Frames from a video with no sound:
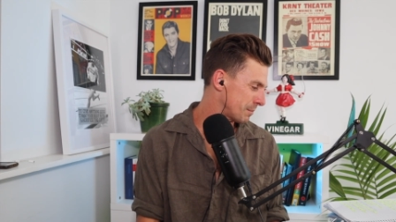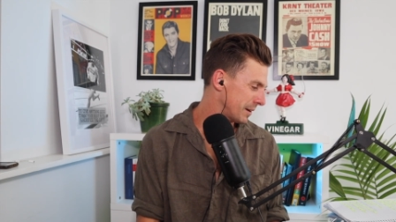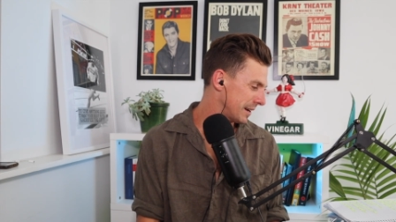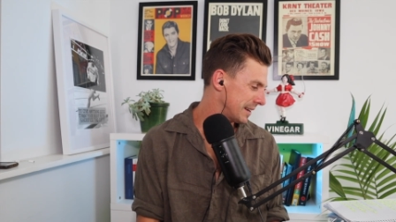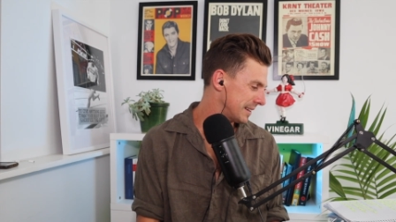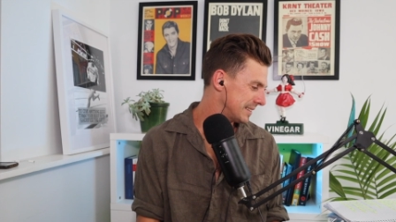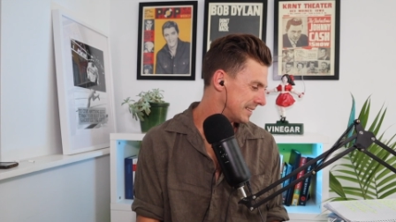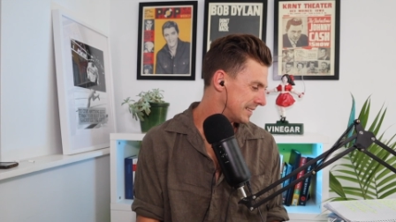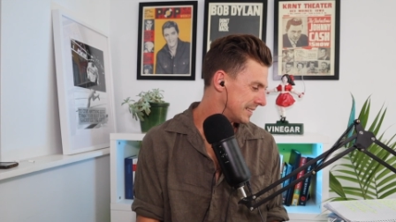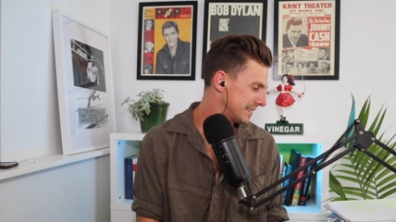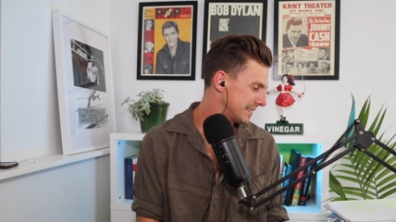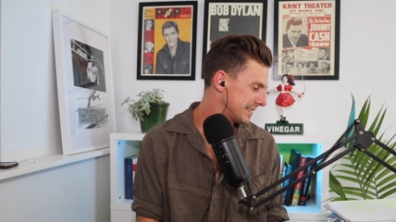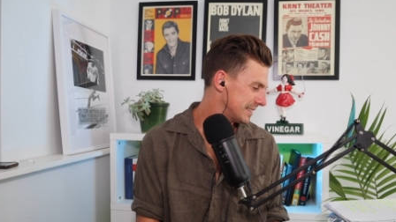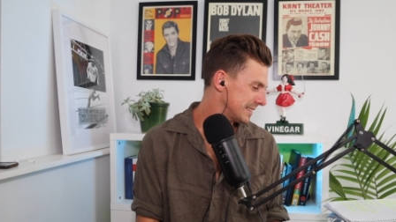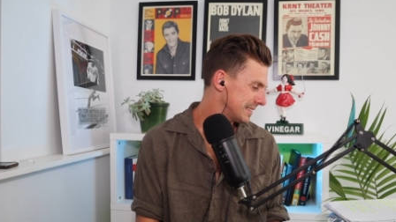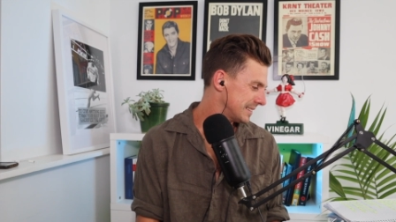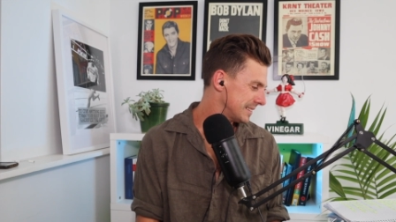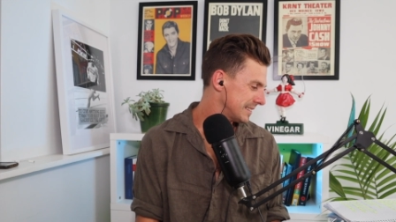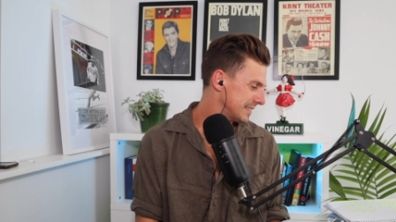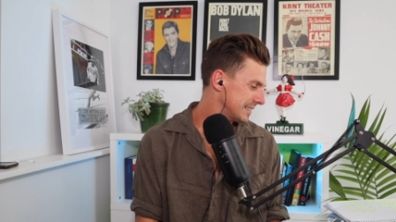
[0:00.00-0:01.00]
But
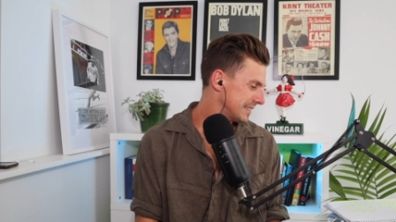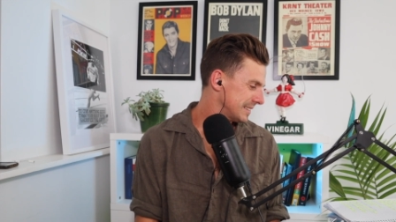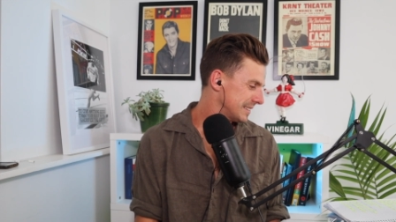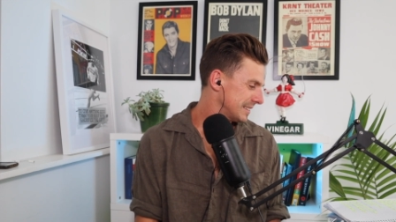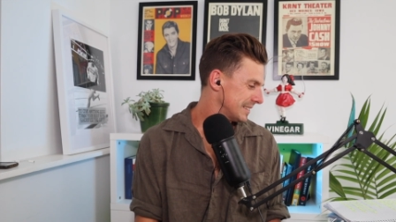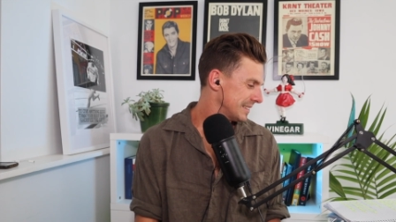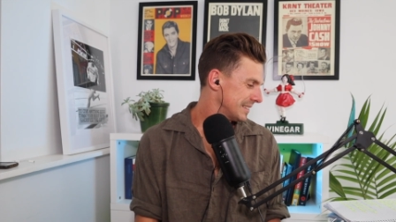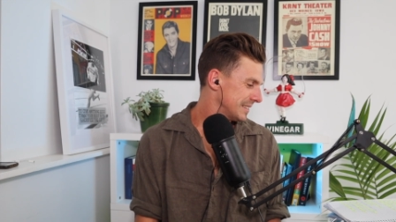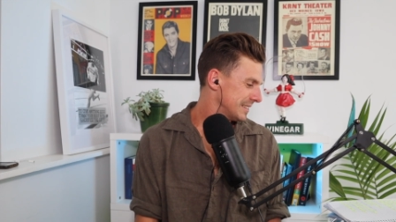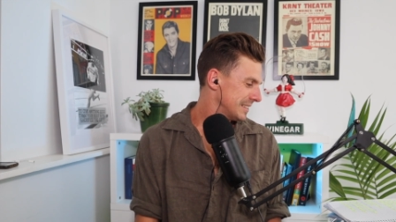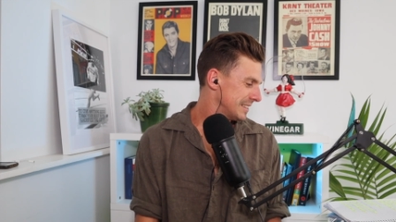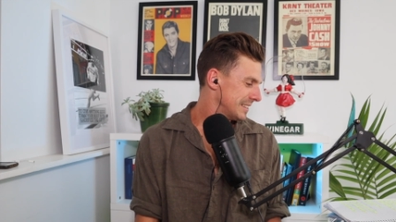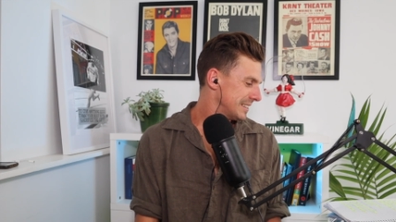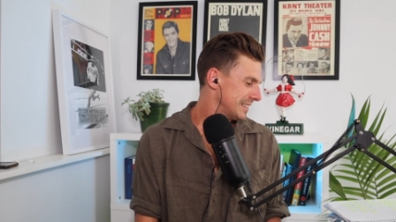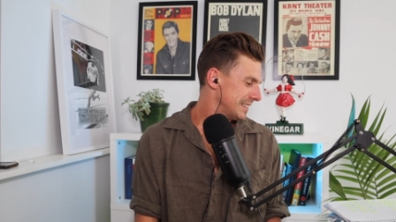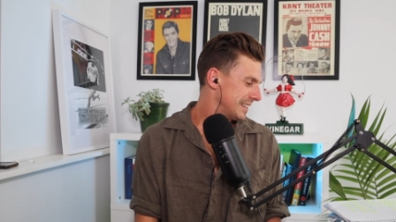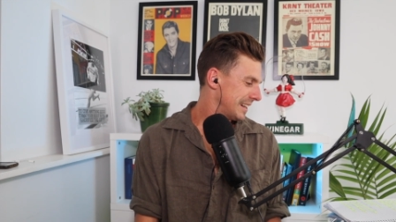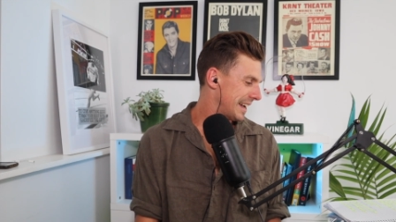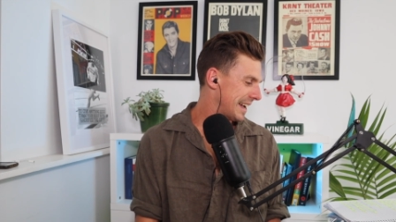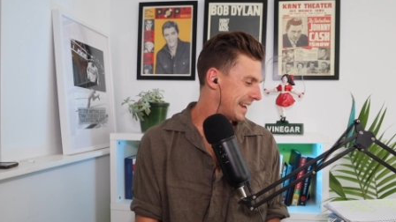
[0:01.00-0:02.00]

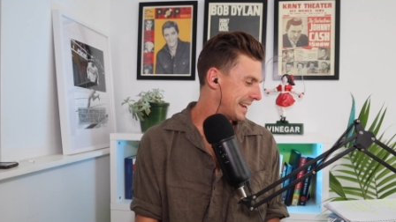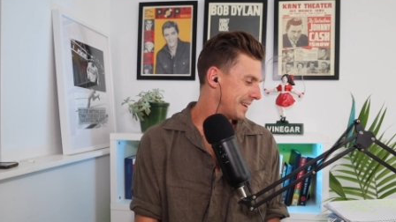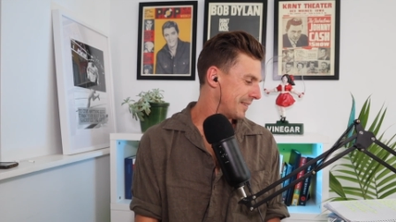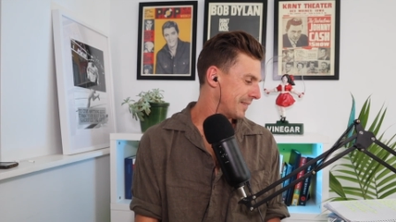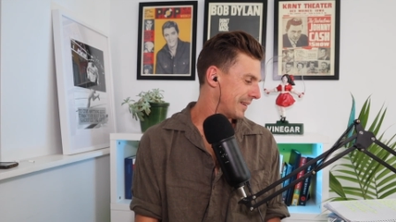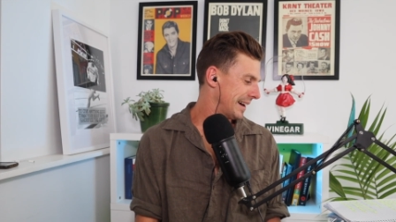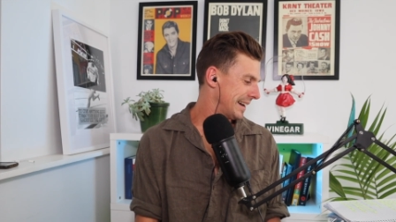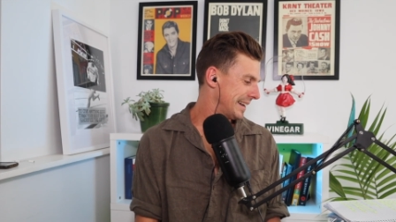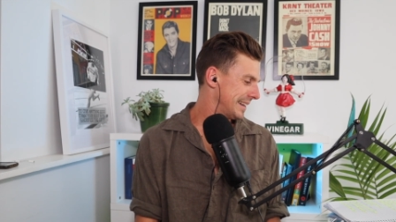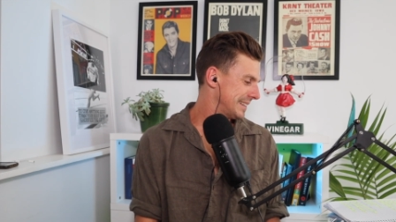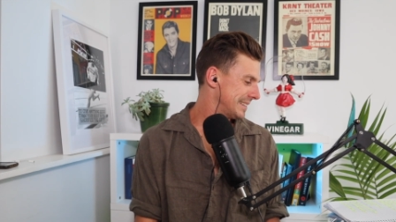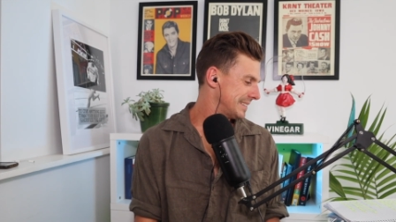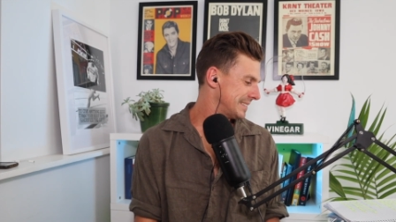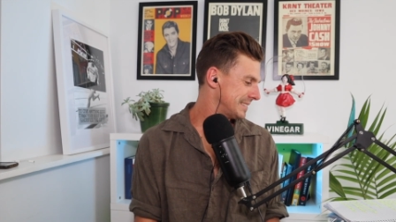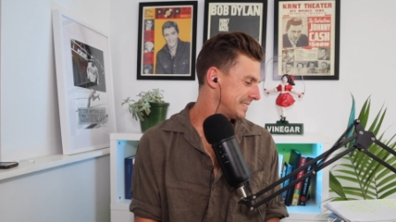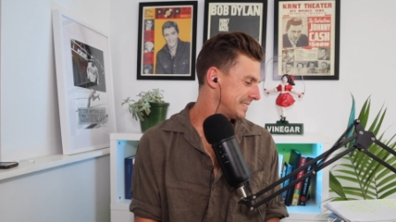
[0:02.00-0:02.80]
anyway,